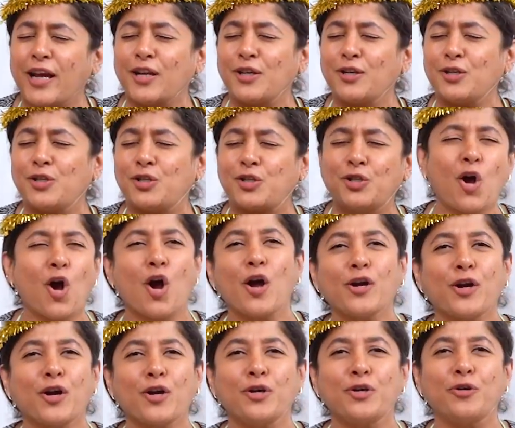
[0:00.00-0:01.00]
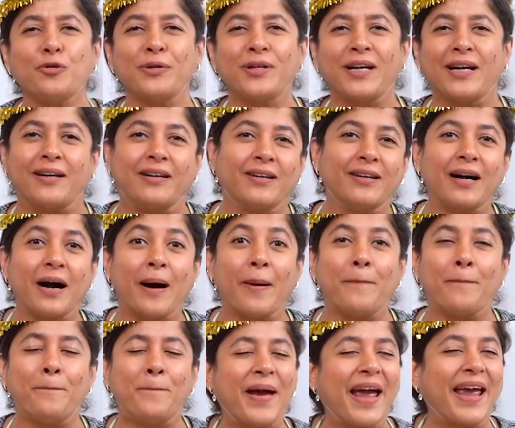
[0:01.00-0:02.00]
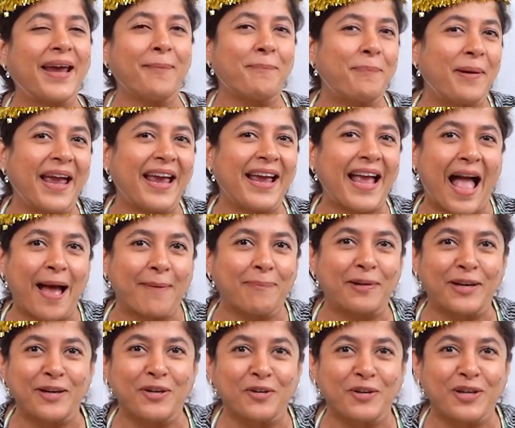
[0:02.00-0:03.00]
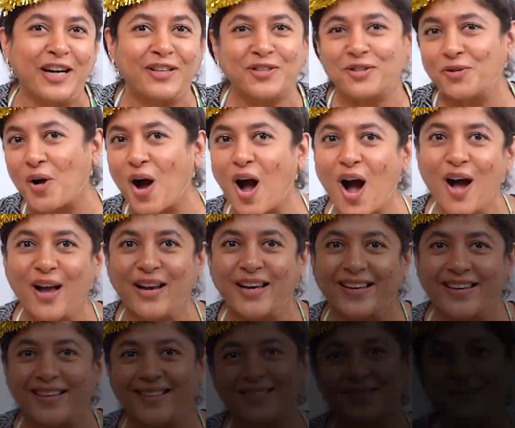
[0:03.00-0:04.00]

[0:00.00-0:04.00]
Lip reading: Enjoy your new year. A big, big happy new year to all.